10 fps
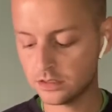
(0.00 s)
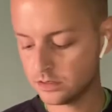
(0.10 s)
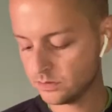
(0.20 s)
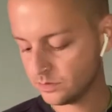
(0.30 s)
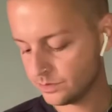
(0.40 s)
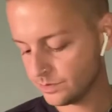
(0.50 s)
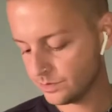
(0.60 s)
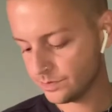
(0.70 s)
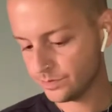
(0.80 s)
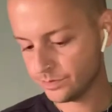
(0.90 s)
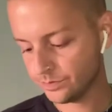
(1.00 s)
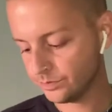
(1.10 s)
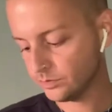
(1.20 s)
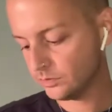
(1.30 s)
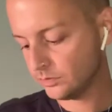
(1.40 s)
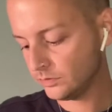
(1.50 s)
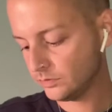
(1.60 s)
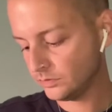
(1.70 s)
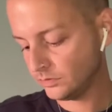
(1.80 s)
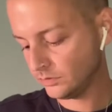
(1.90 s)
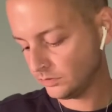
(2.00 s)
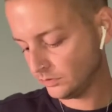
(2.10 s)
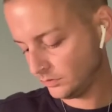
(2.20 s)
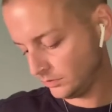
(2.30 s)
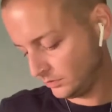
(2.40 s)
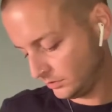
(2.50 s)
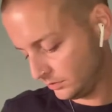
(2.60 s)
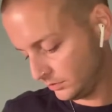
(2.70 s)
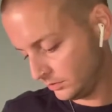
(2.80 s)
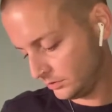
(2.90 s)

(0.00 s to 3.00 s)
(no one is talking)